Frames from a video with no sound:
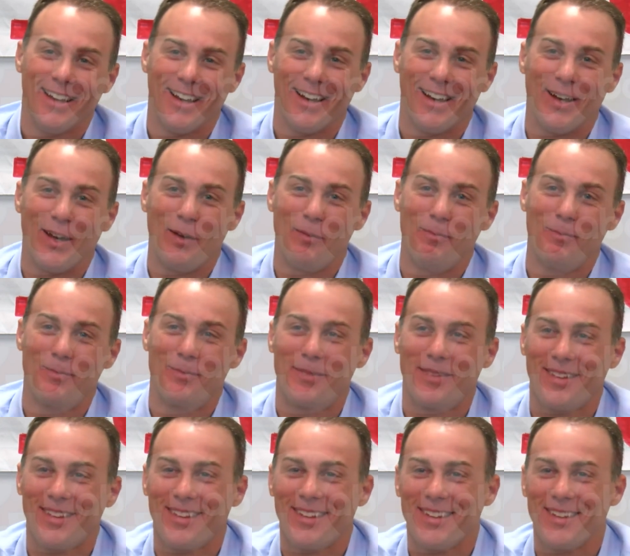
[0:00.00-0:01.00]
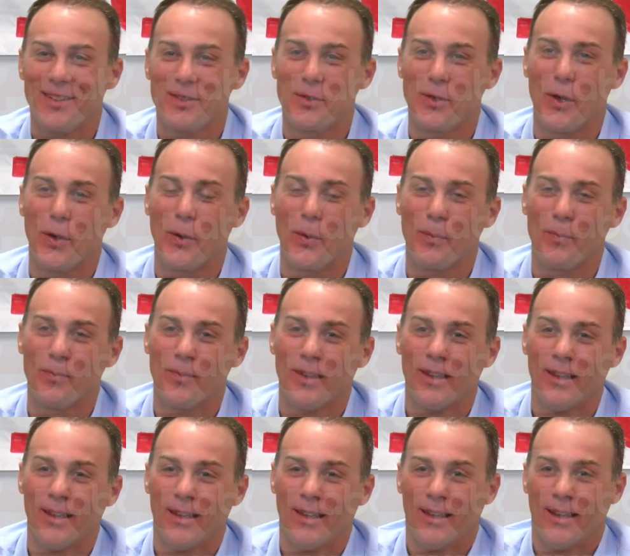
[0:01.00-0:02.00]
Um, so
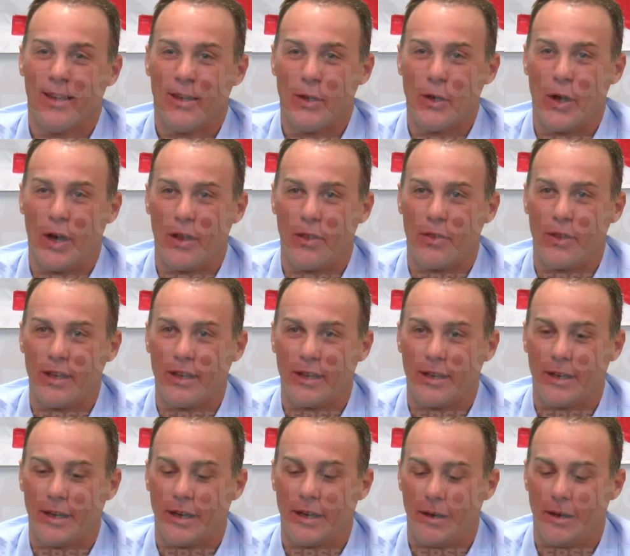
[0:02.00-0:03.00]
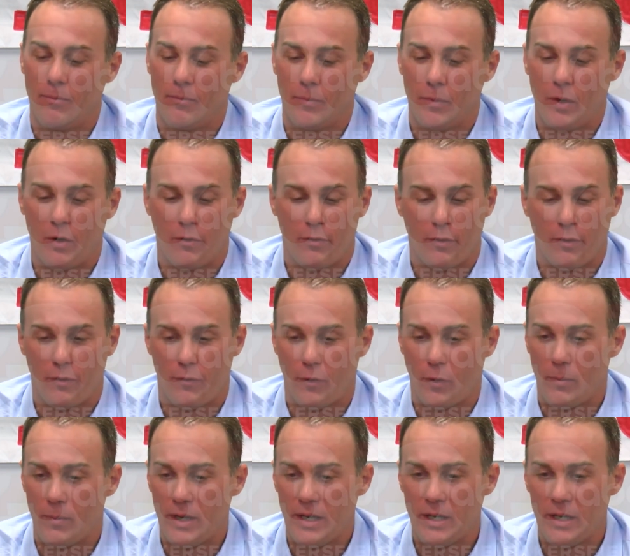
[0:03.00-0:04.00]
you know, I think, um, you know, for,
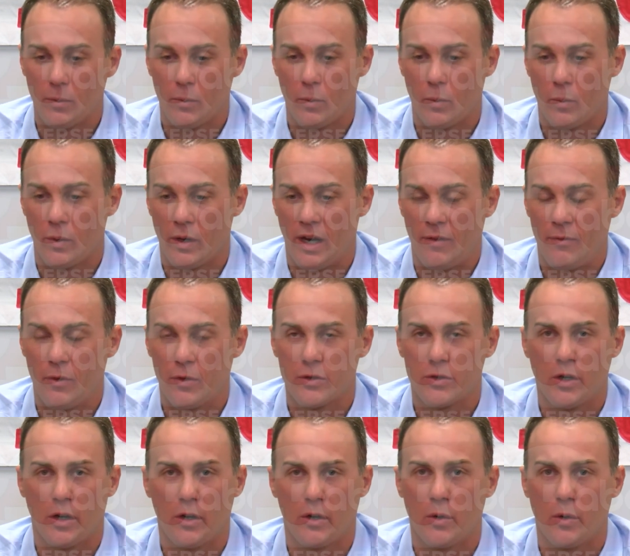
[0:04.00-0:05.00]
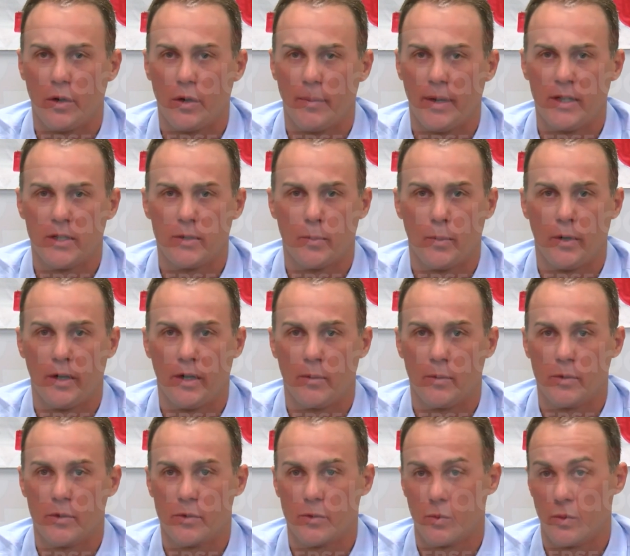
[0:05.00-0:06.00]
for me, it, when I first started going to Mesa Marin, it
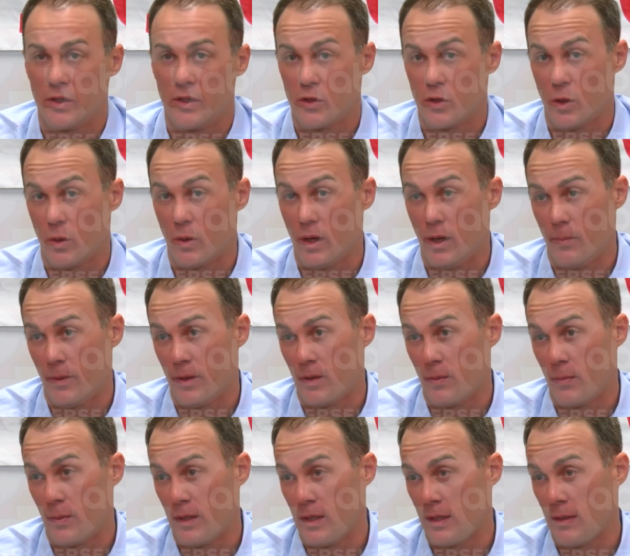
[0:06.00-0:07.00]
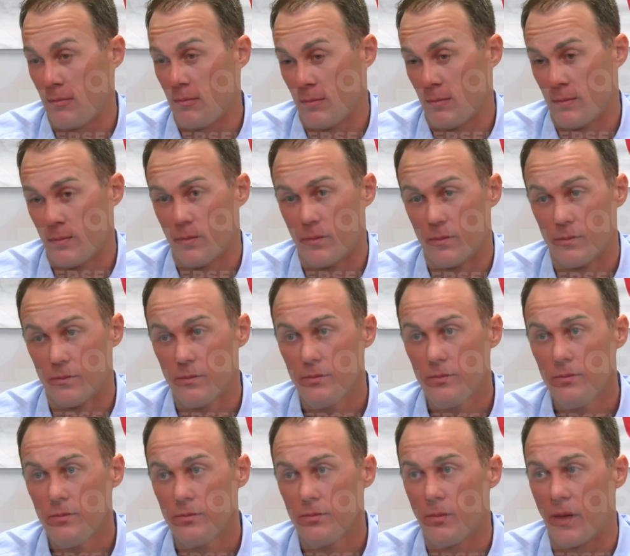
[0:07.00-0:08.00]
was we'd show up and it'd be
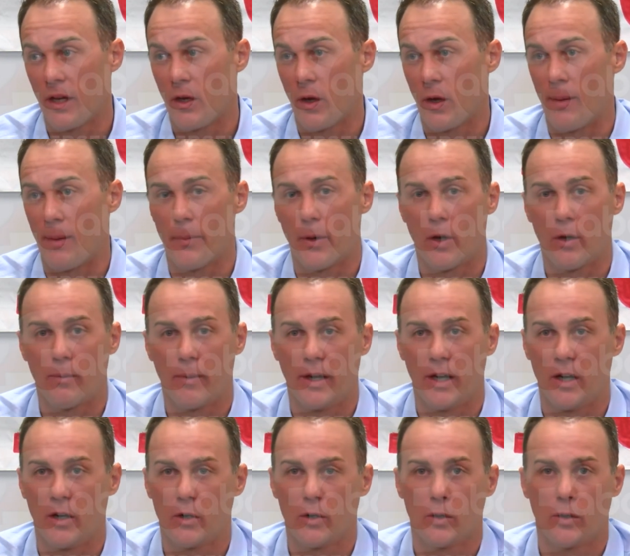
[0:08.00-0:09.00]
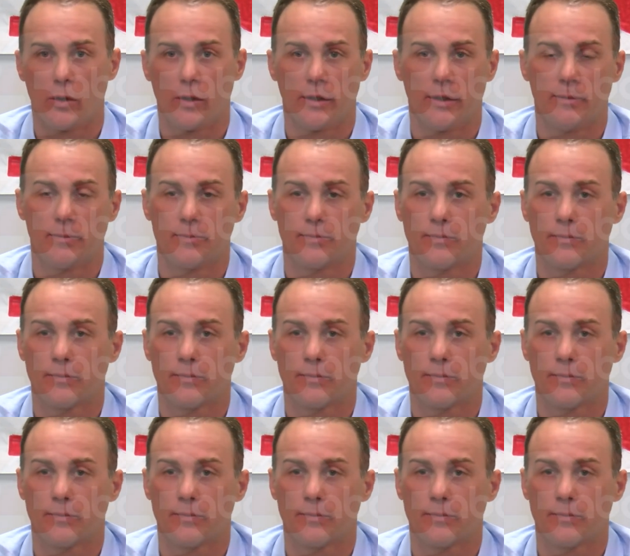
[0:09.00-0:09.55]
my grandpa and my uncle, and